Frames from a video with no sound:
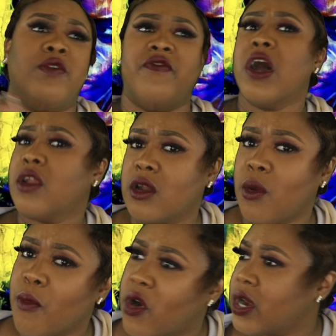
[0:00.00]
defaulted
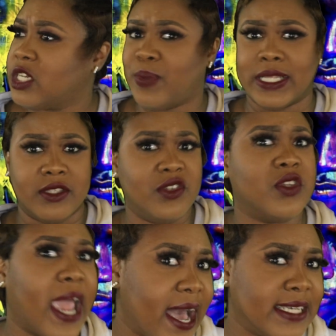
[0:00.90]
on a mortgage, about to
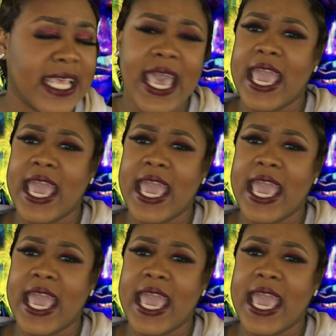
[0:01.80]
lose her house,